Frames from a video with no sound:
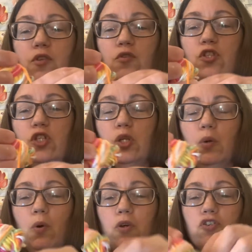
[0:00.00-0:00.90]
Those 2
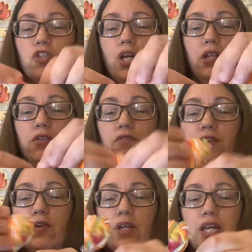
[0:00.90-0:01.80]
orange colored
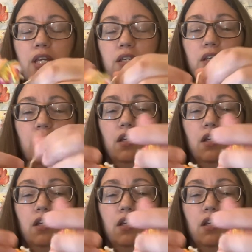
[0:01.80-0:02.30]
variegated